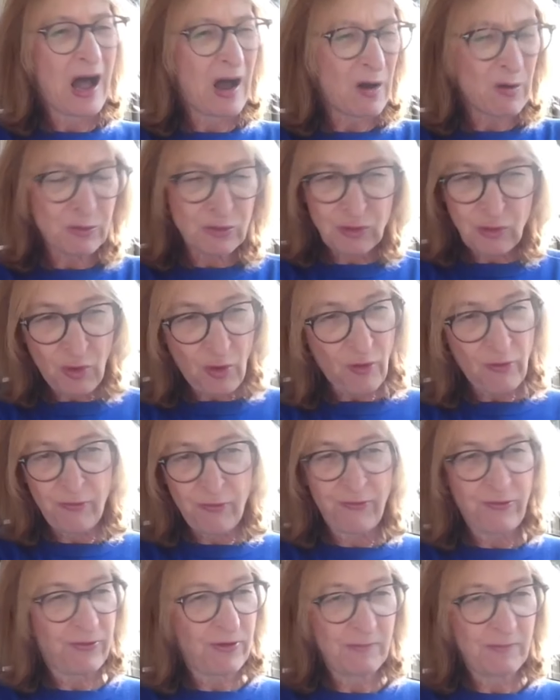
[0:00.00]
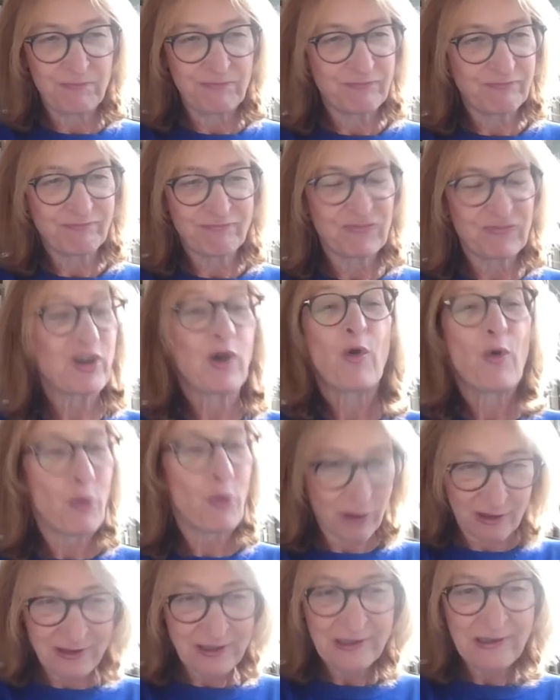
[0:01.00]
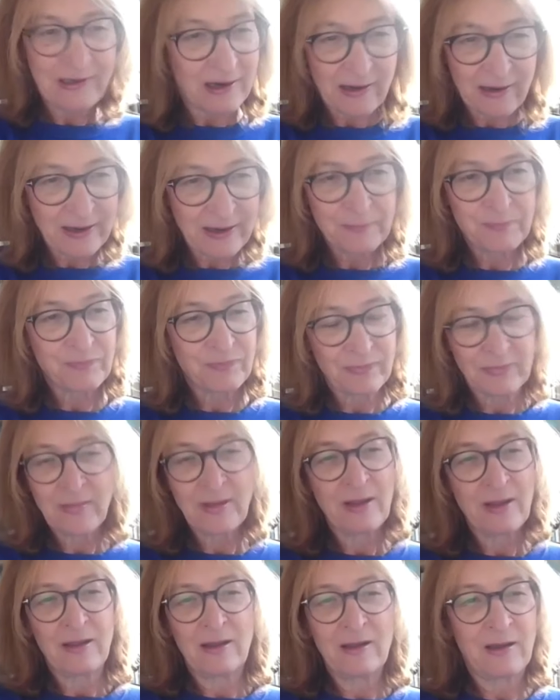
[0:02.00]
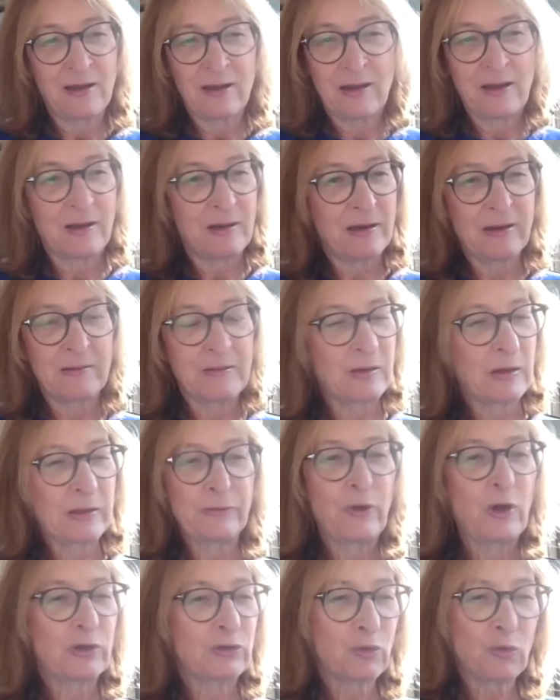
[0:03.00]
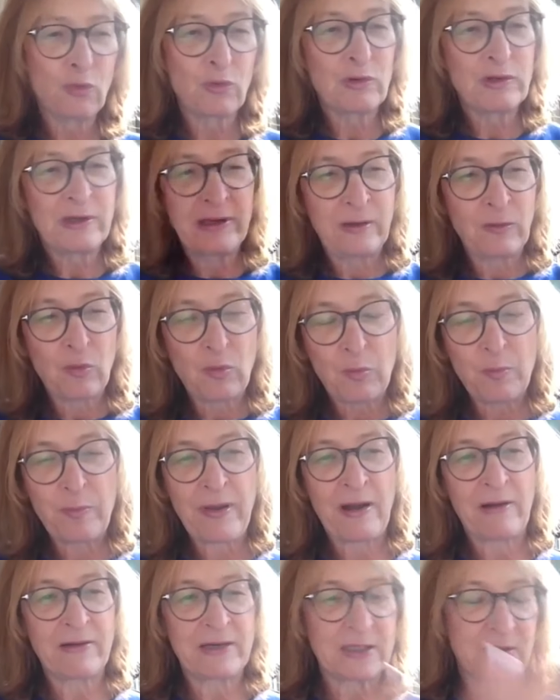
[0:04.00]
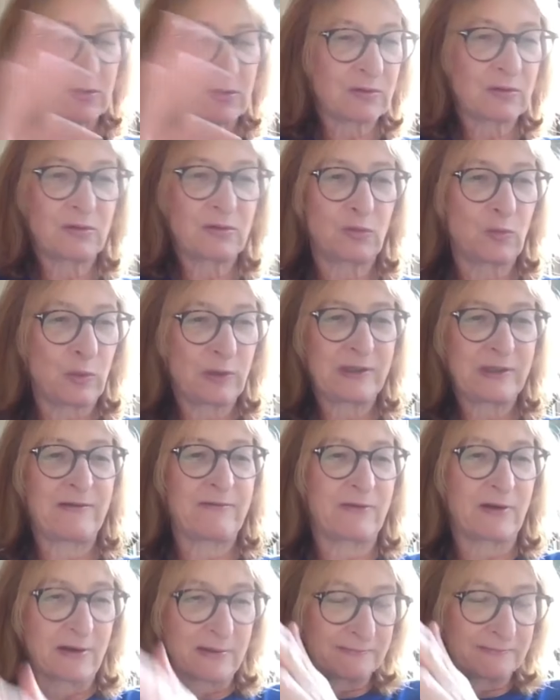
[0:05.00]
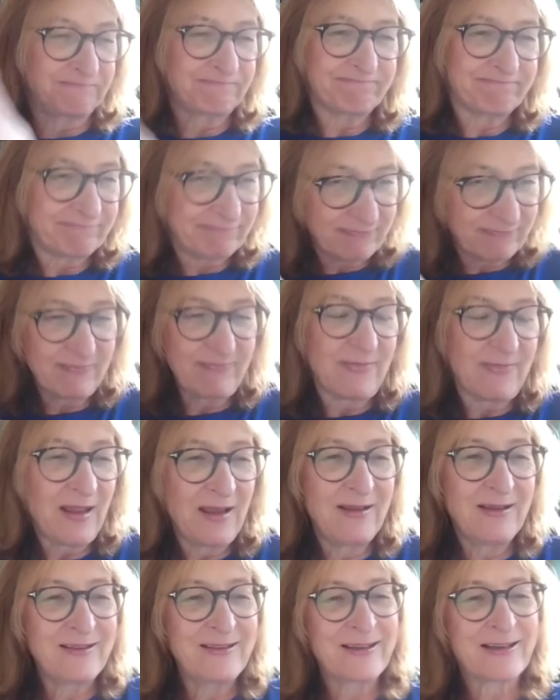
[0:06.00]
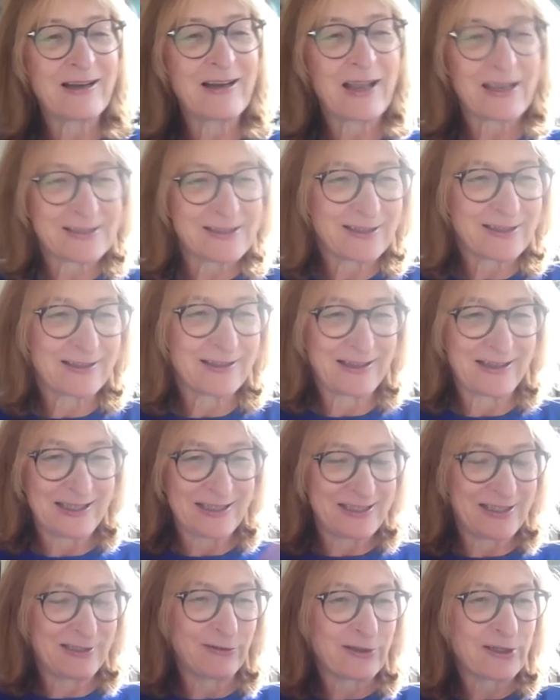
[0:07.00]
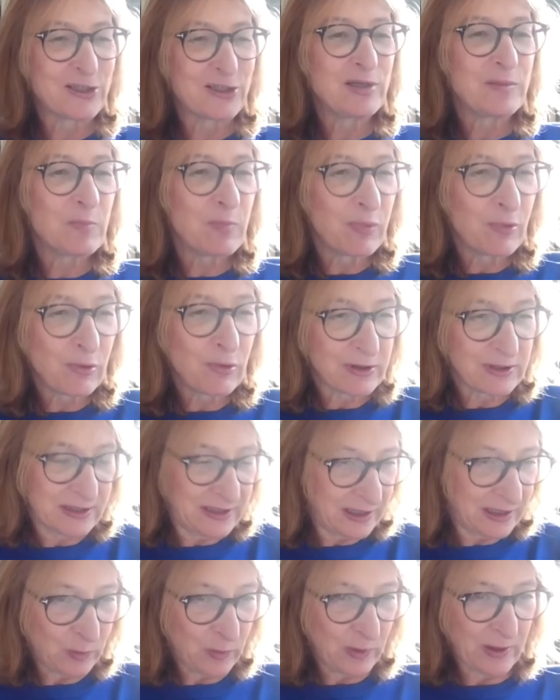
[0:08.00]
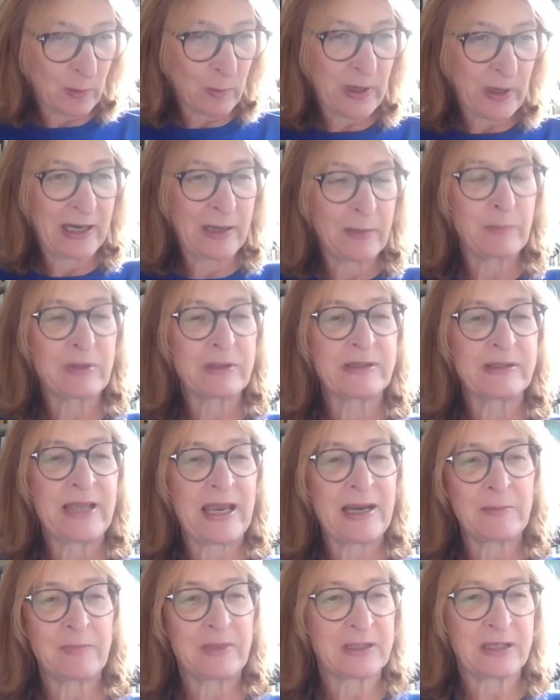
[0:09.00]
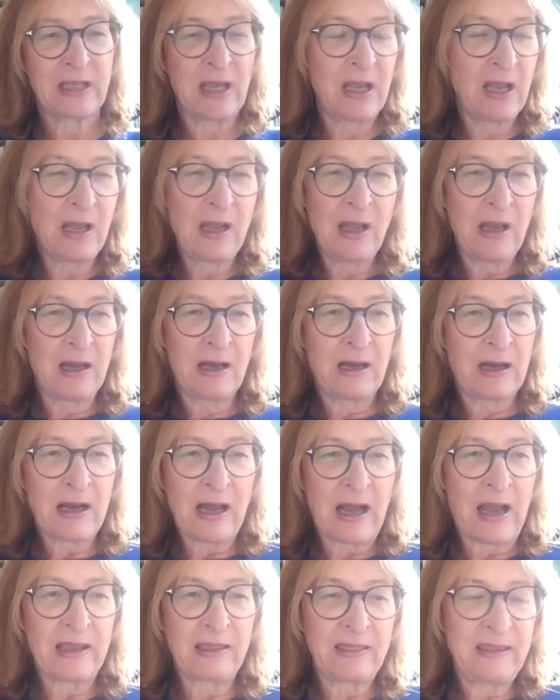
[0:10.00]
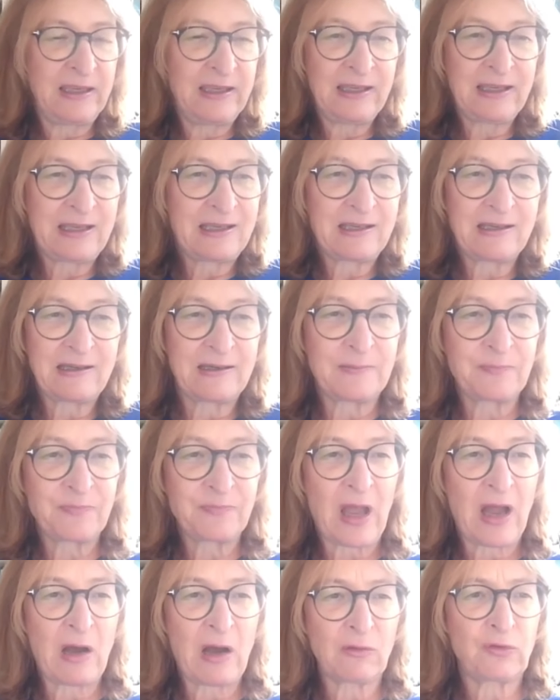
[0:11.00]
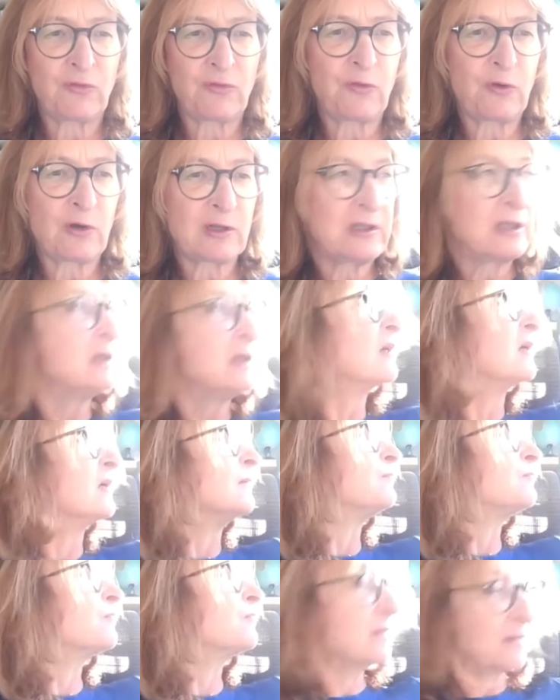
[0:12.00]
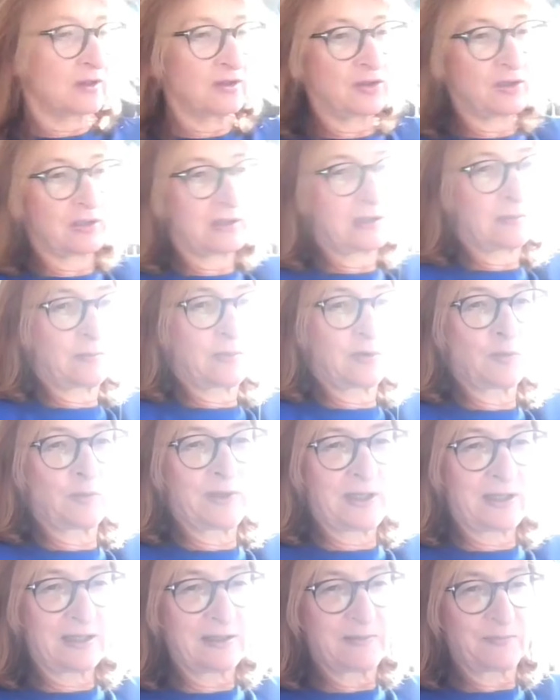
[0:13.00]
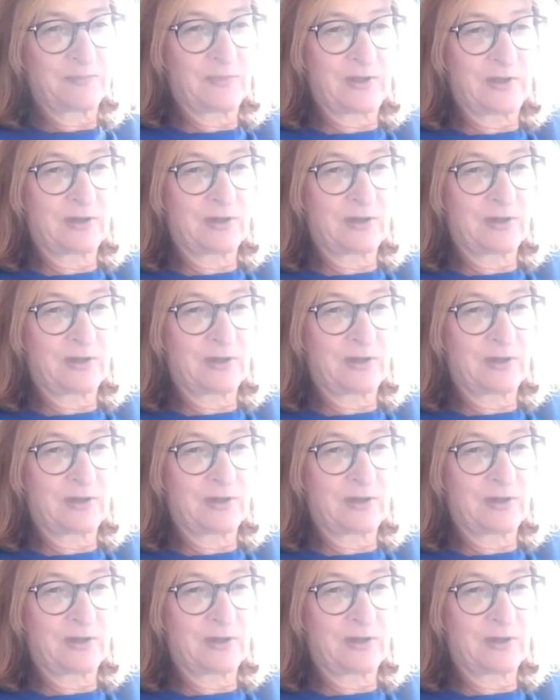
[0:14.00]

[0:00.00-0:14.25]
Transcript: out of the ordinary, not only in comparison to whatever the classical, let's say, regime books that were available then, but I think out of ordinary, just a moment,